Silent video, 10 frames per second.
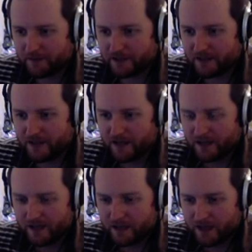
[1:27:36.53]
I mean,
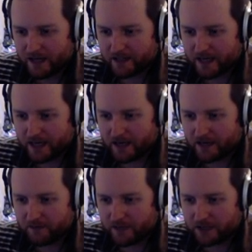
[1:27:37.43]
I, I
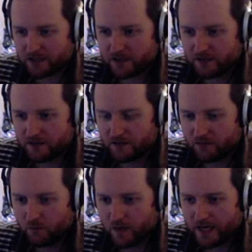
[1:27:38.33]
can't imagine
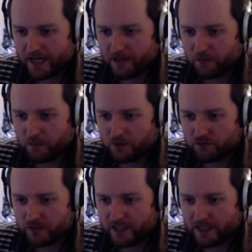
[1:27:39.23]
why anyone would